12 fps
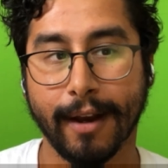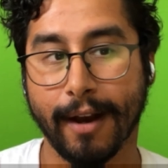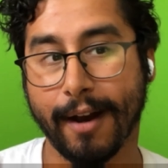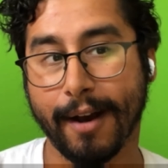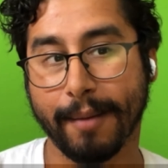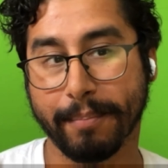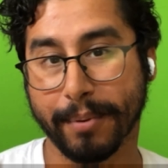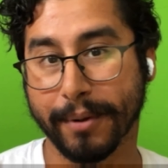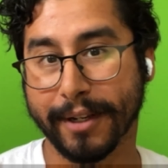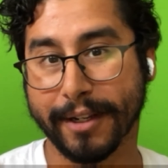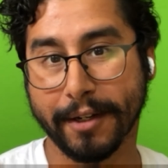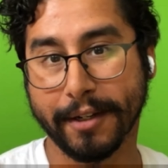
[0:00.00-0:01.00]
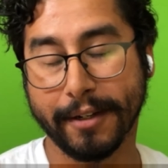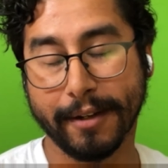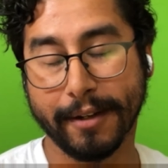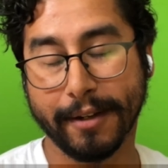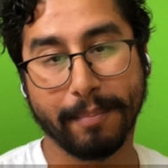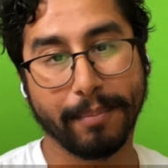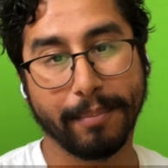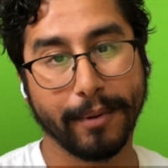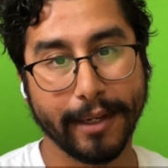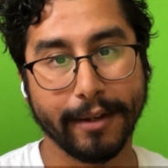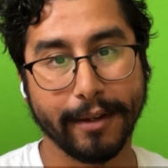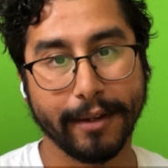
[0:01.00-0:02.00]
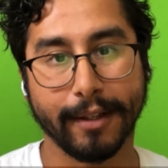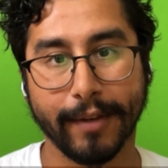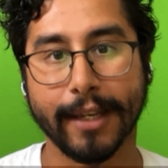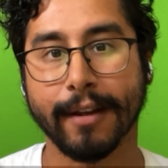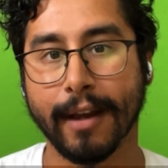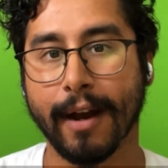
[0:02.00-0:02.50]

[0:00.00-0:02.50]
a pretty good living,